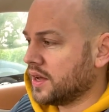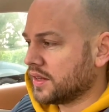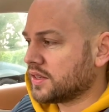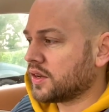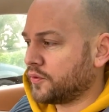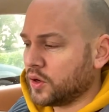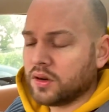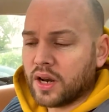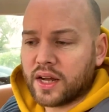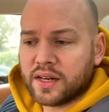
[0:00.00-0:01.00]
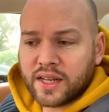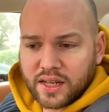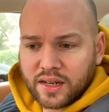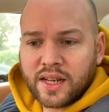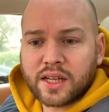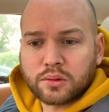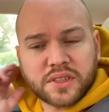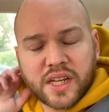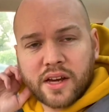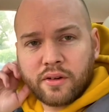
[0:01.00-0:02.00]
There's a few
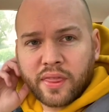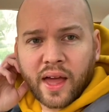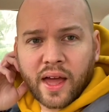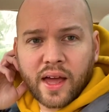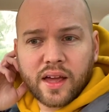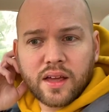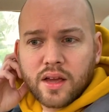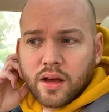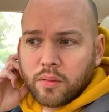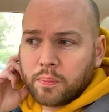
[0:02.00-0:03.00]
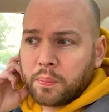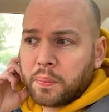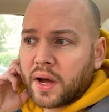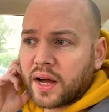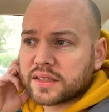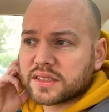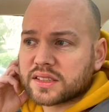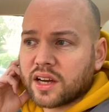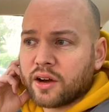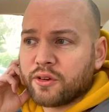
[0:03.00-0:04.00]
niggles here and there, but
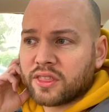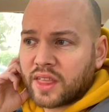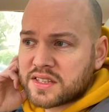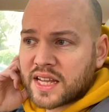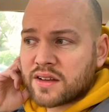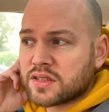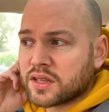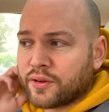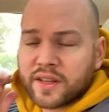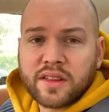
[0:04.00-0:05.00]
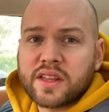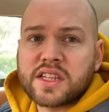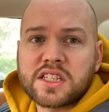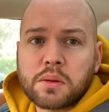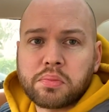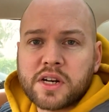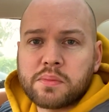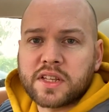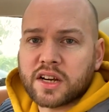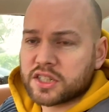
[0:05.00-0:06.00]
I think that's down to the fact that this is a
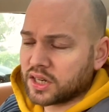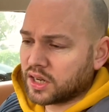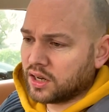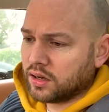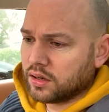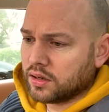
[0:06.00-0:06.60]
pre-production car.